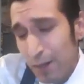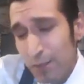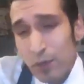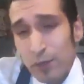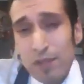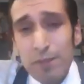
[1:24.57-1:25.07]

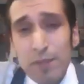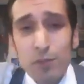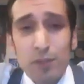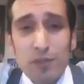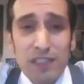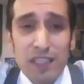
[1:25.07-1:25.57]
during the
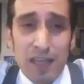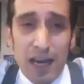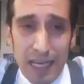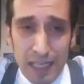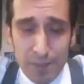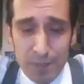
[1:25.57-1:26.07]
middle of the
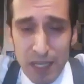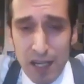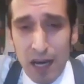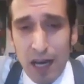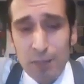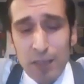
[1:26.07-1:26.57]
night,
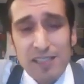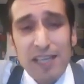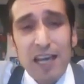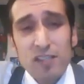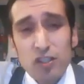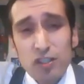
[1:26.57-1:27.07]
Los
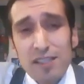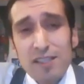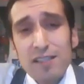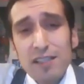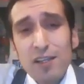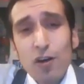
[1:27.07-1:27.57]

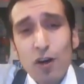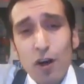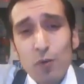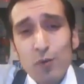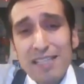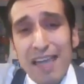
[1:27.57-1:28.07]
Angeles City
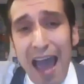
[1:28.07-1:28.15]
Hall was